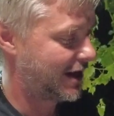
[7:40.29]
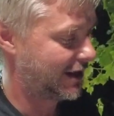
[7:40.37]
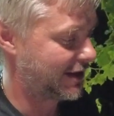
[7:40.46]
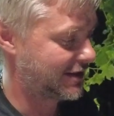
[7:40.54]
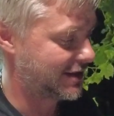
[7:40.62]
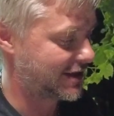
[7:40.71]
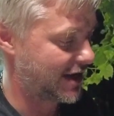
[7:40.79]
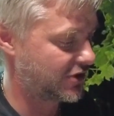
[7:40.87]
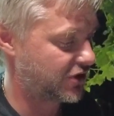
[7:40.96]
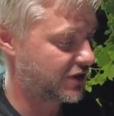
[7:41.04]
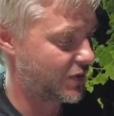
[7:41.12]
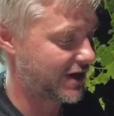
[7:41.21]
This is
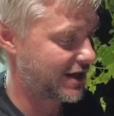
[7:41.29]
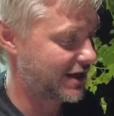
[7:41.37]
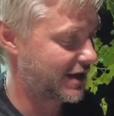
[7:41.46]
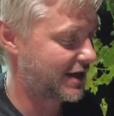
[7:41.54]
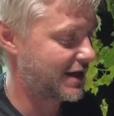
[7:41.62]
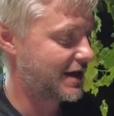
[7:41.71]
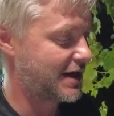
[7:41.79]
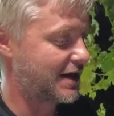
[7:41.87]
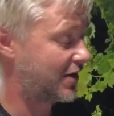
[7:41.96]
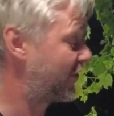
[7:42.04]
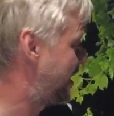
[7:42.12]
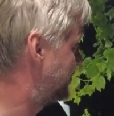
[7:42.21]
120
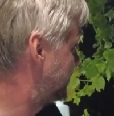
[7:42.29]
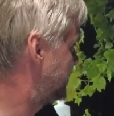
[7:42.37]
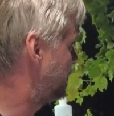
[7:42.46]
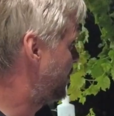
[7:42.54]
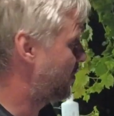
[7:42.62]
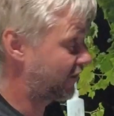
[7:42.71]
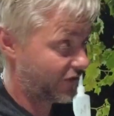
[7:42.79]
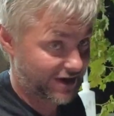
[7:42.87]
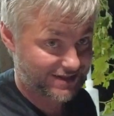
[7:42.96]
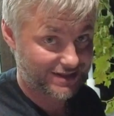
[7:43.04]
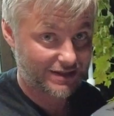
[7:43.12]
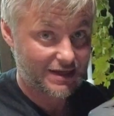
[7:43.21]
grams of
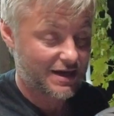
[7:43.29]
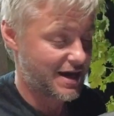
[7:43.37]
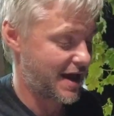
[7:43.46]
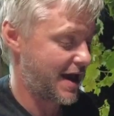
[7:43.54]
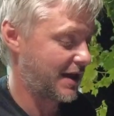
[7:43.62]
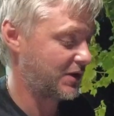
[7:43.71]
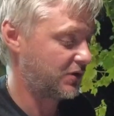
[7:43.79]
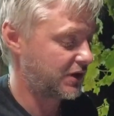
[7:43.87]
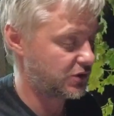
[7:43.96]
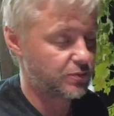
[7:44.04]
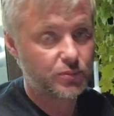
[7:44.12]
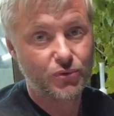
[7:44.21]
resin, and you need
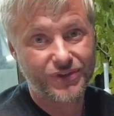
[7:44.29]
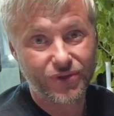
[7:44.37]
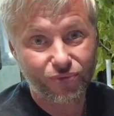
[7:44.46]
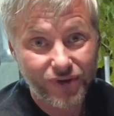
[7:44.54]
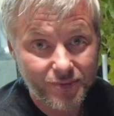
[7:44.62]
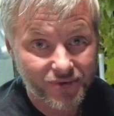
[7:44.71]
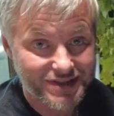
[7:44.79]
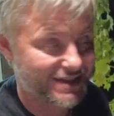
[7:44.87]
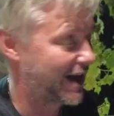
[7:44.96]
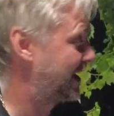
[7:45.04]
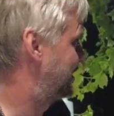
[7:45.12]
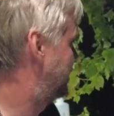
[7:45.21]
to put 3%